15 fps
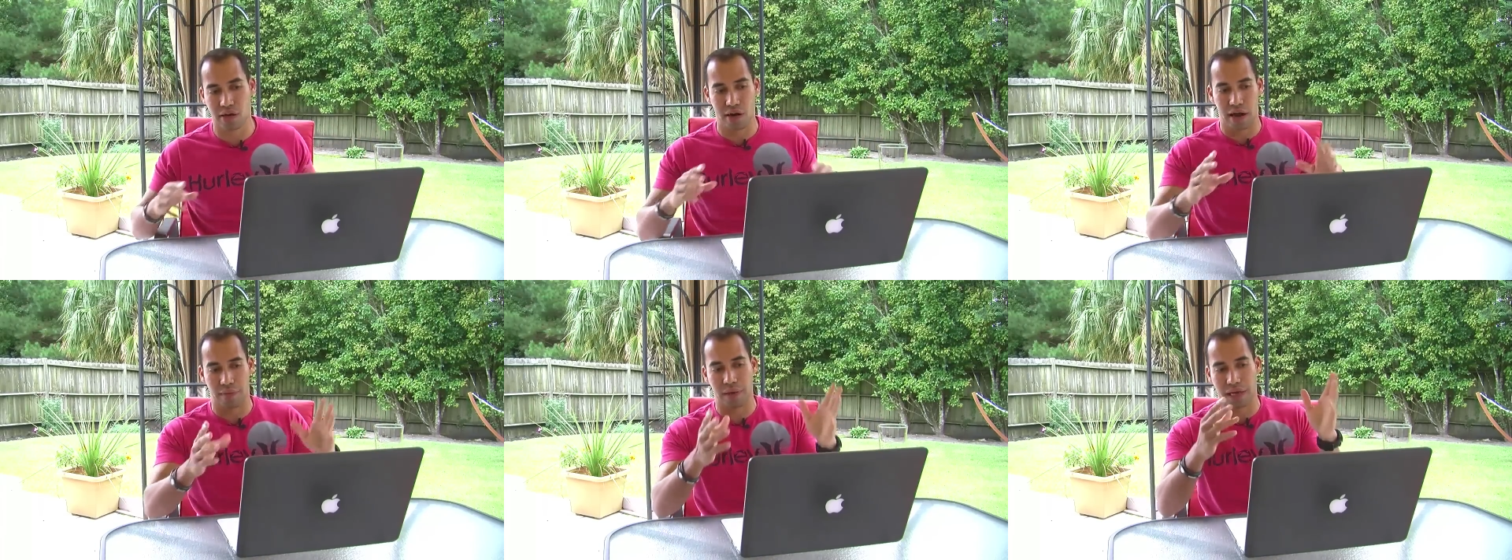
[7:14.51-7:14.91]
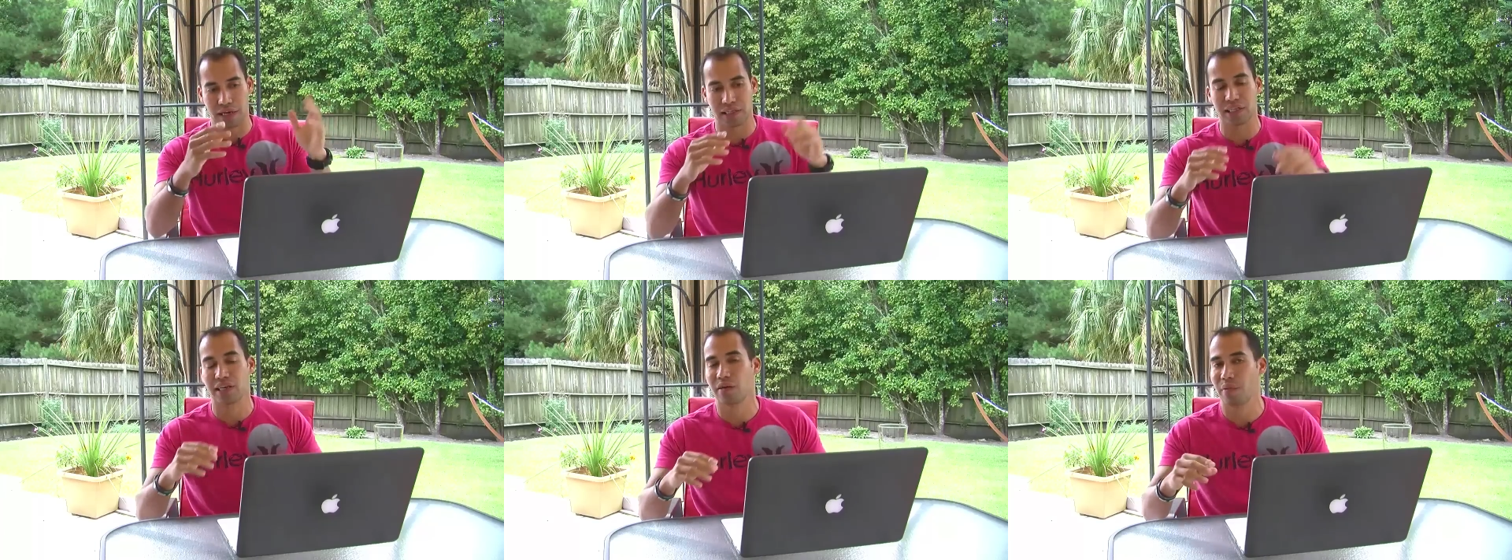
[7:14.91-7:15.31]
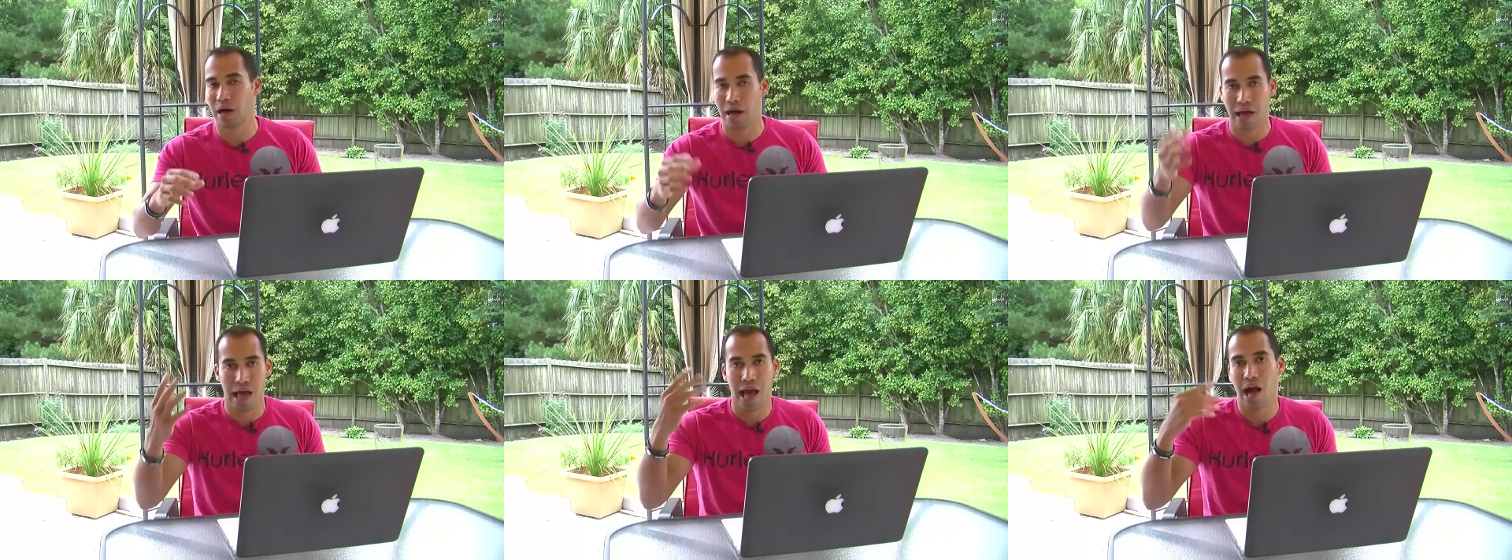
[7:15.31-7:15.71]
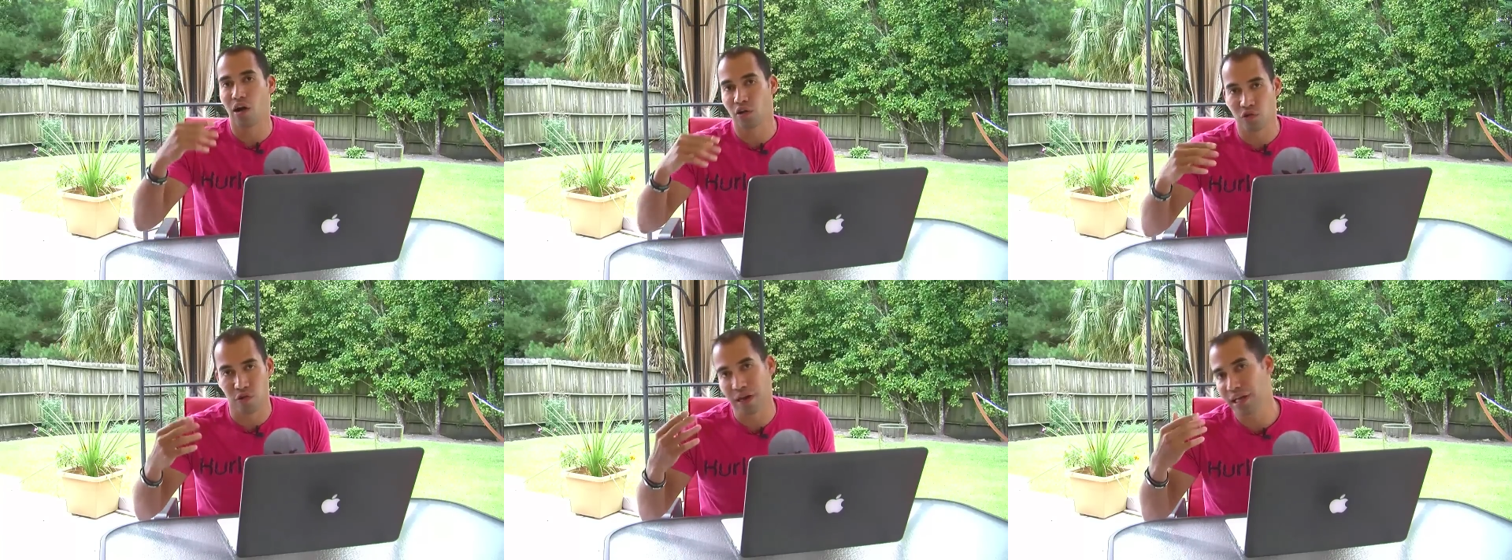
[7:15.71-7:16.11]
All right, I'm not going to tell you about
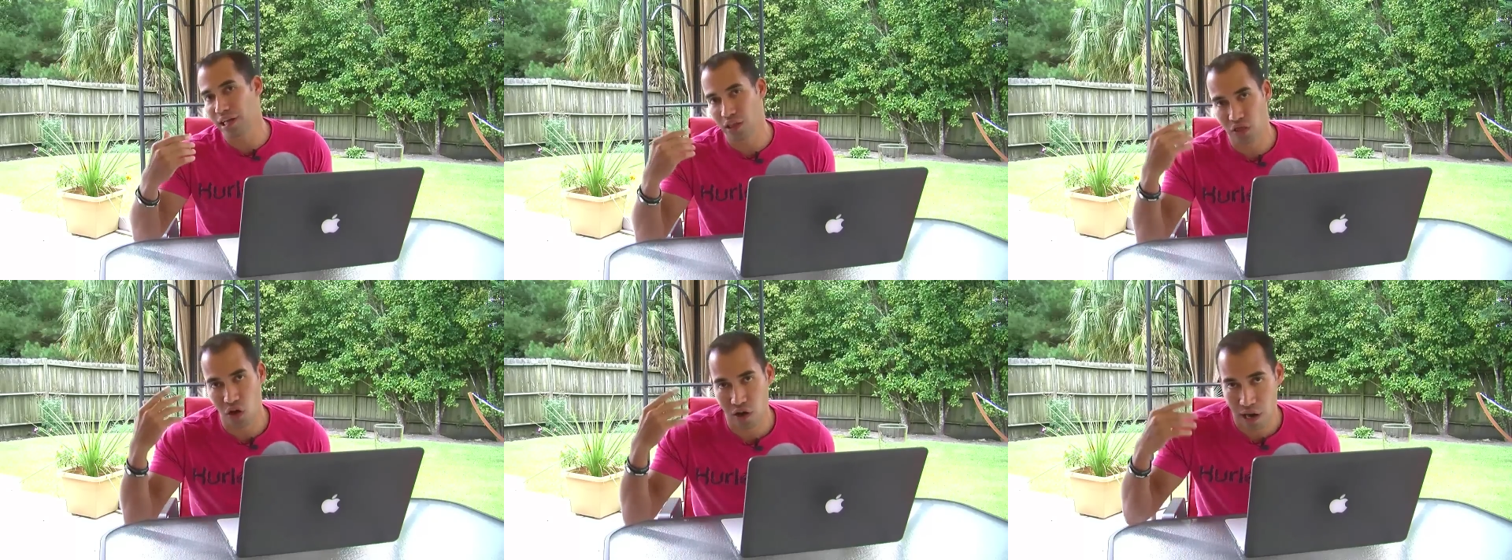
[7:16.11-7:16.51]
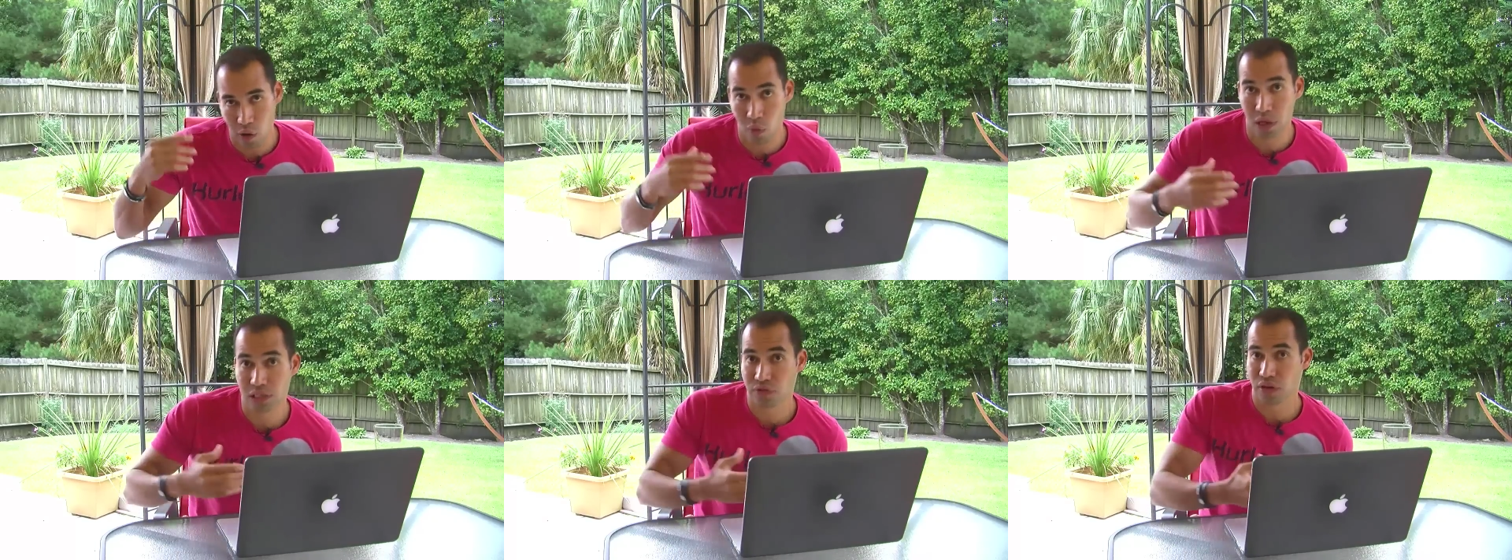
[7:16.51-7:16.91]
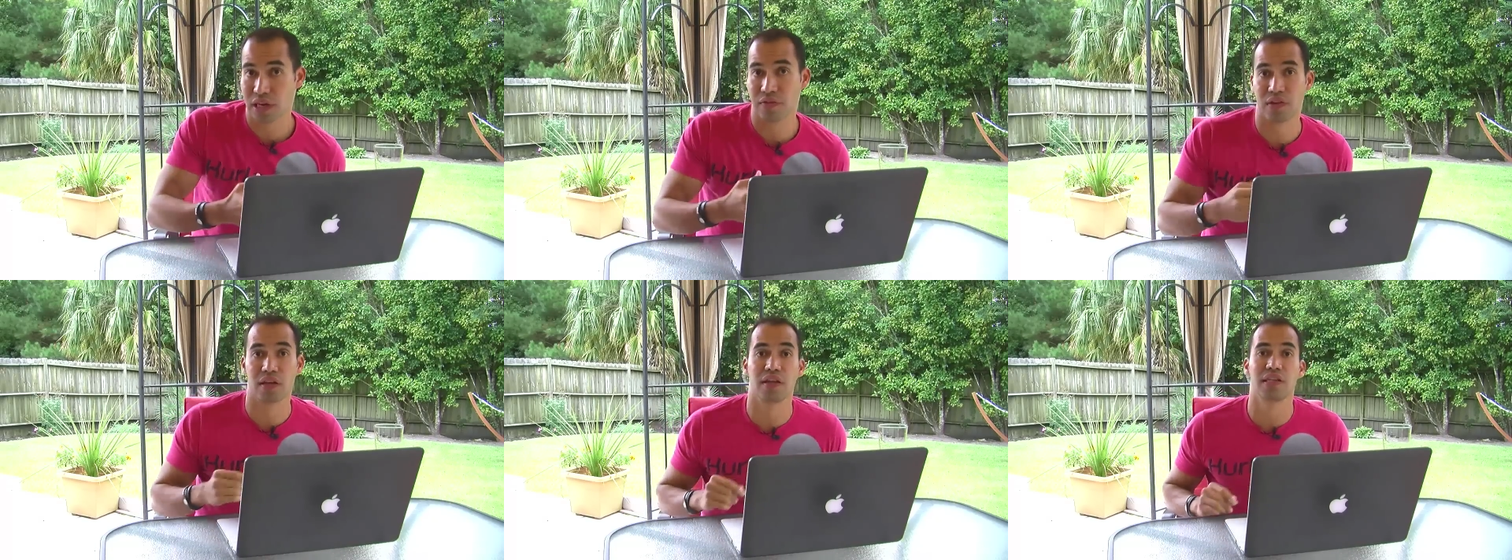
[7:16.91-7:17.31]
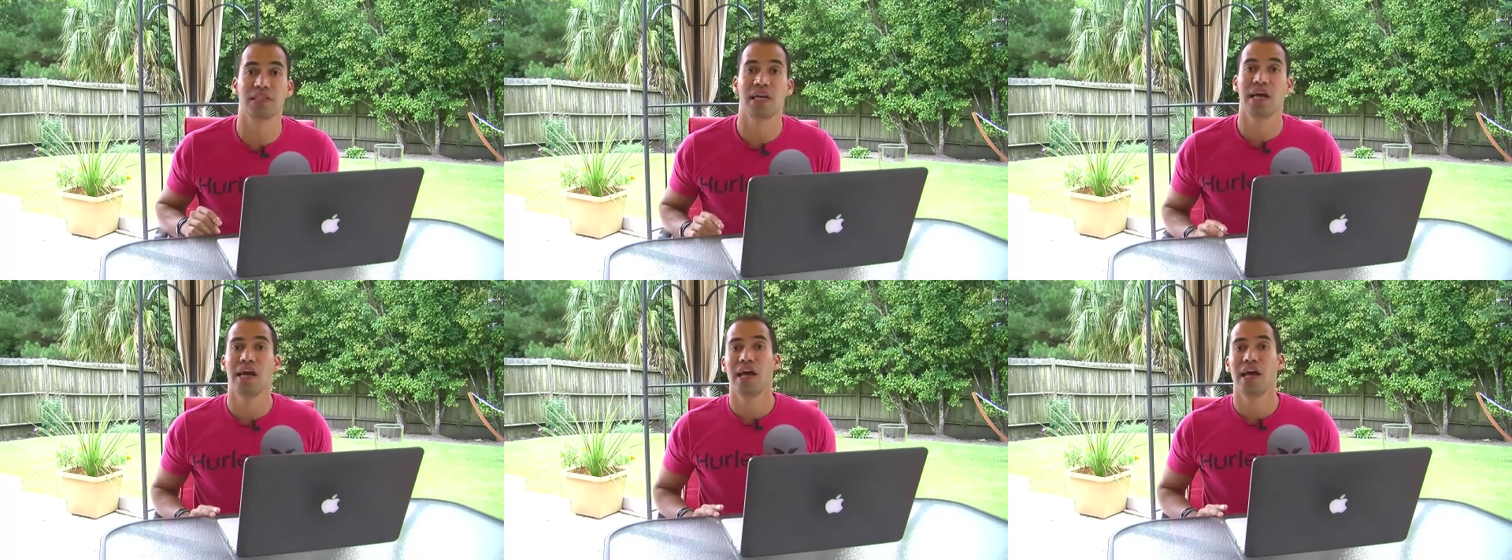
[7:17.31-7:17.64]
how great he thought I was for giving you this,